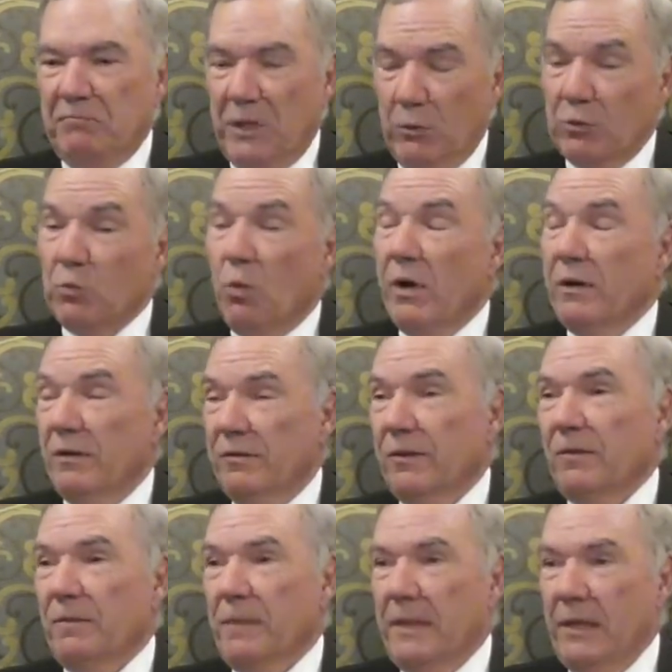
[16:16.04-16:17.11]
was
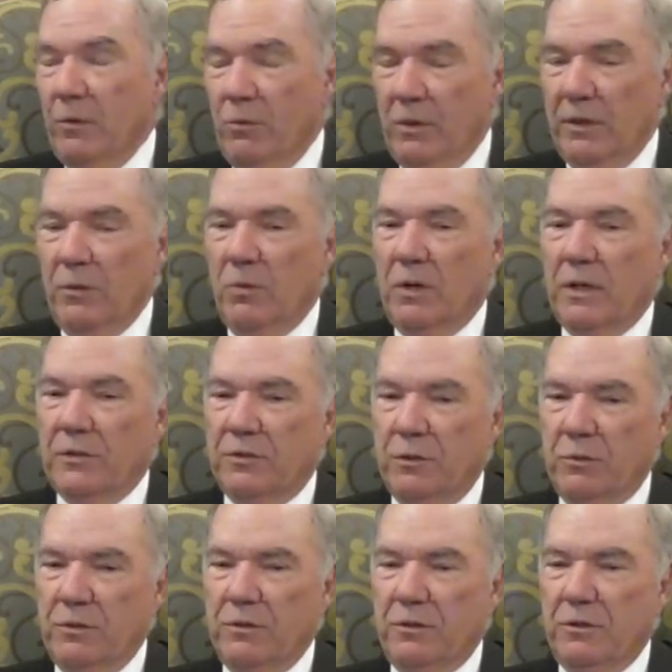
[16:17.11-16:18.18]
wonderful. It really was.
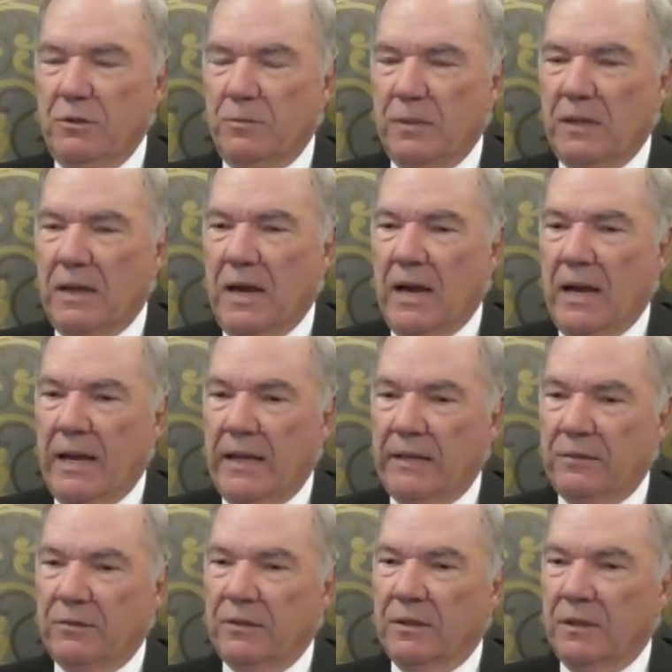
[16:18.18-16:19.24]
There was a group of
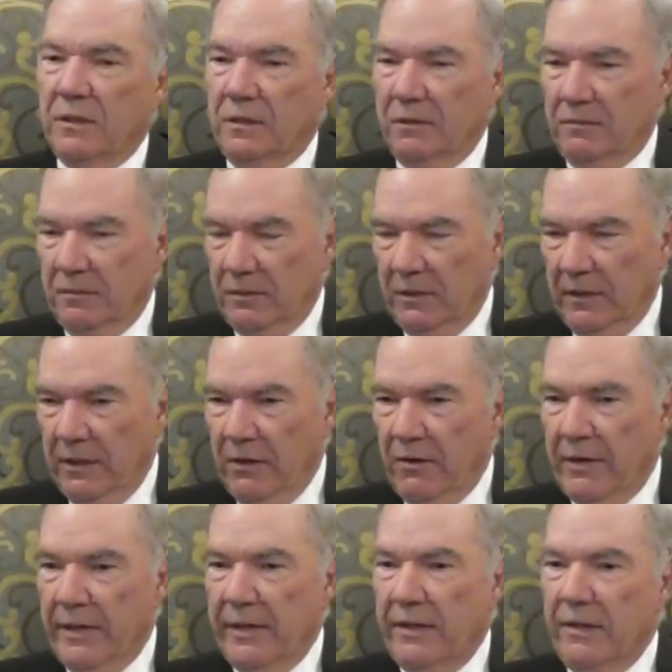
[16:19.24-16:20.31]
guys,
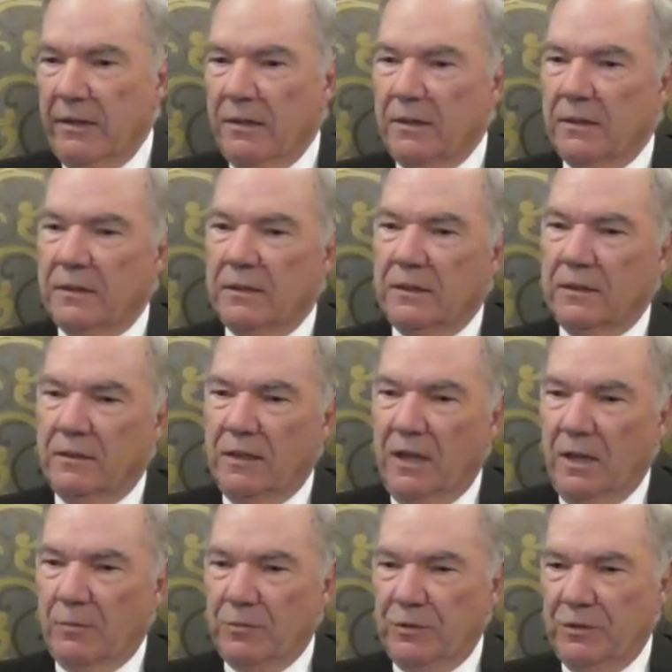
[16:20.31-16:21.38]
Larry,
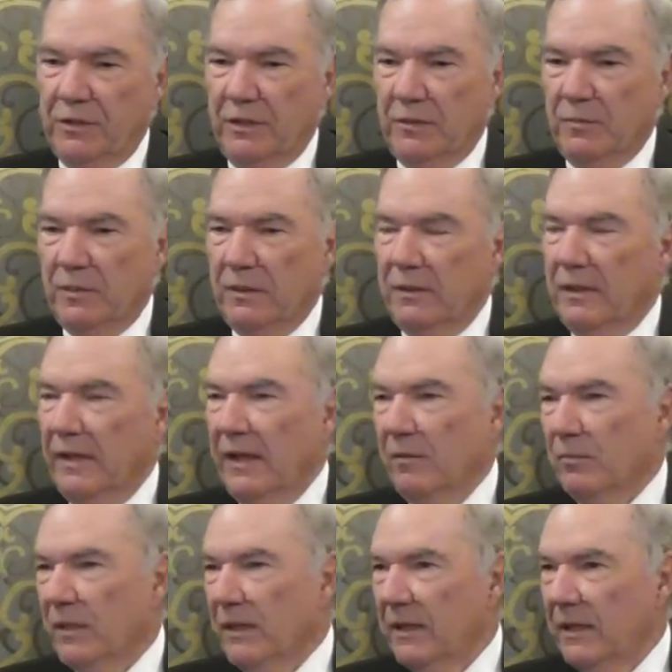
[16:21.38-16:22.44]
Tom Seekman,
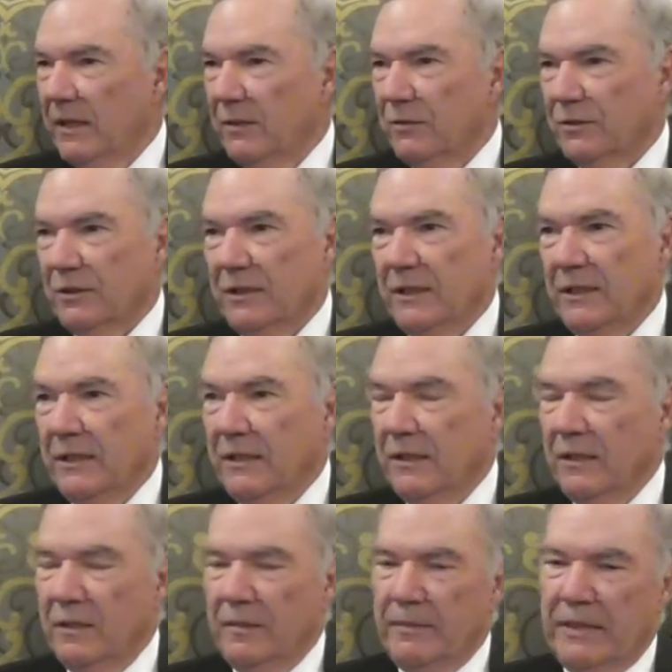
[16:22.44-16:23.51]
Dan Bahinsky,
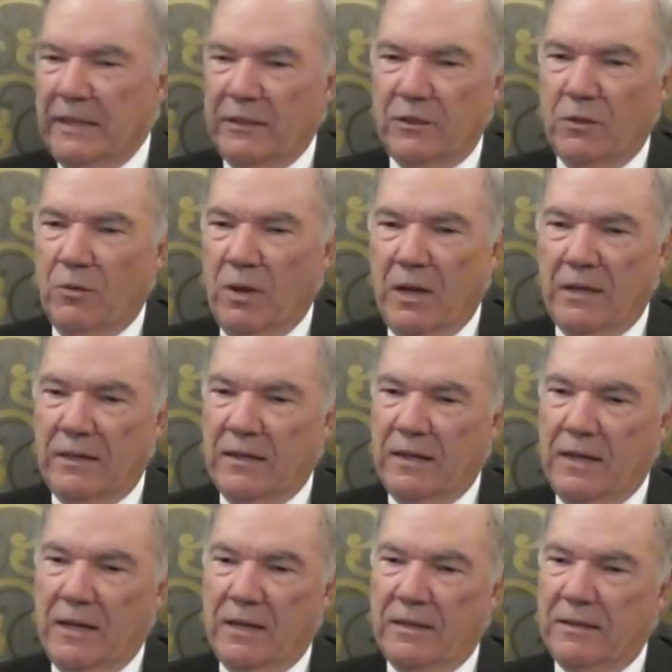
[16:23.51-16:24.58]
I mean, I could go on and
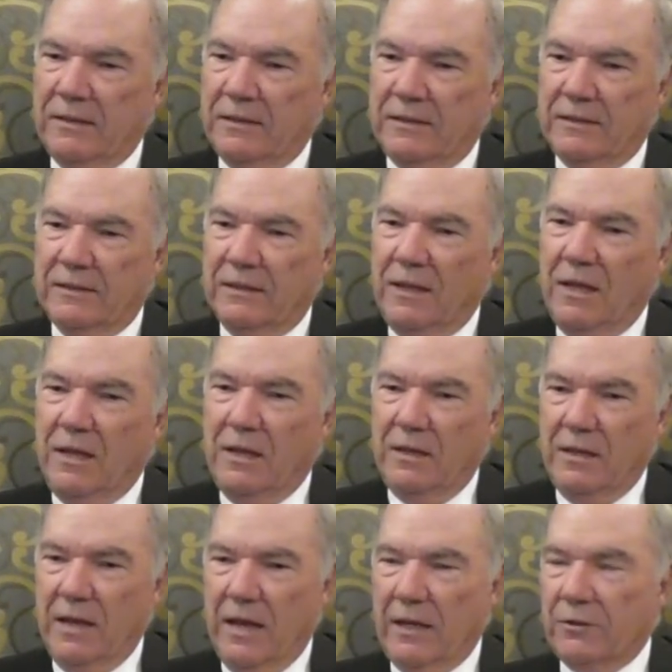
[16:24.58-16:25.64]

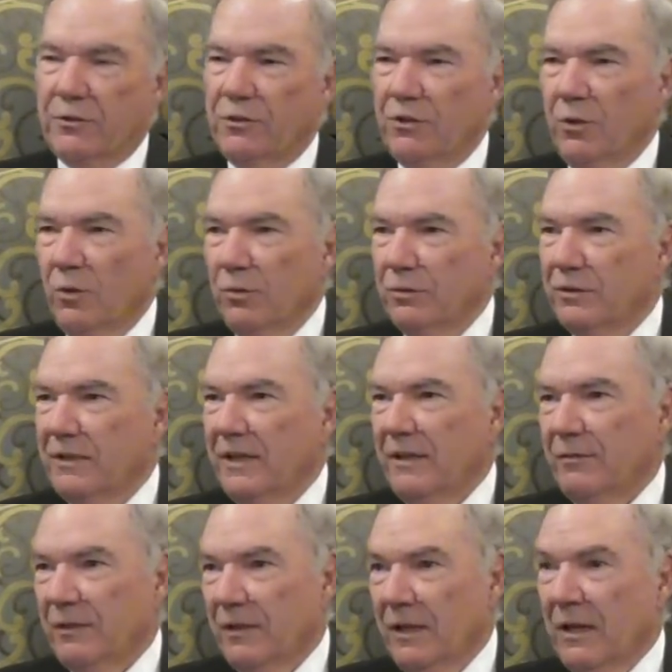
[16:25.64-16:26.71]
on, Knox Jones,
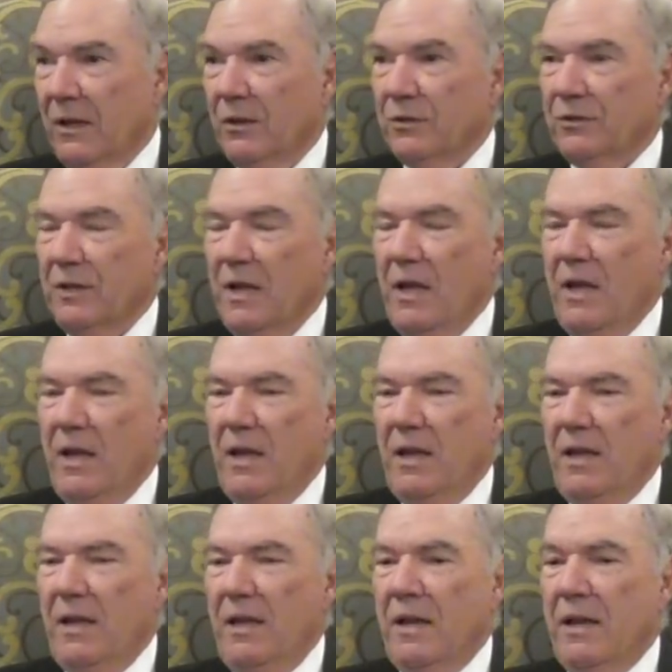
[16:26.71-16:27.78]
Dave Klaus,
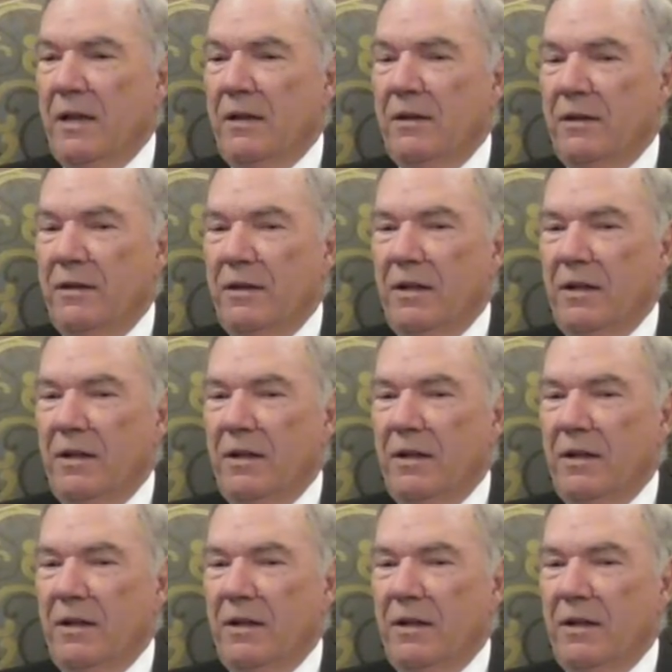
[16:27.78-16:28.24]
and